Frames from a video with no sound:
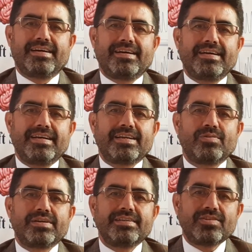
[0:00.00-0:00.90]
in
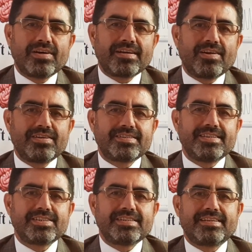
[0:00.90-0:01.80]
our data
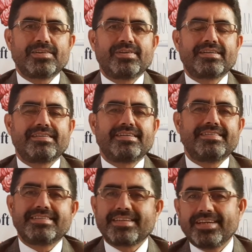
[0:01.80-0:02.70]
analysis, in our
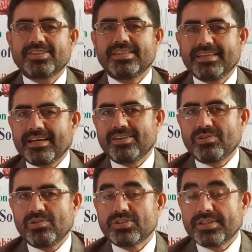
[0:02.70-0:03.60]
discussion and
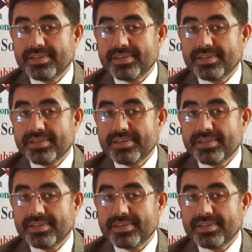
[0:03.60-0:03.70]
conclusion.